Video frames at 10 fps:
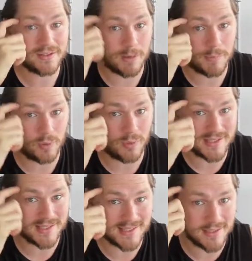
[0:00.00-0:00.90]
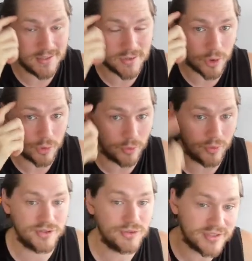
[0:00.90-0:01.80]
type of noise is the internal
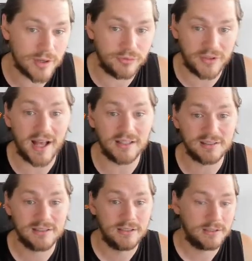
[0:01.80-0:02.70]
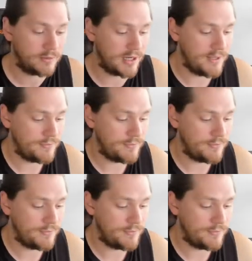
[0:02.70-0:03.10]
noise, your self-doubts, right?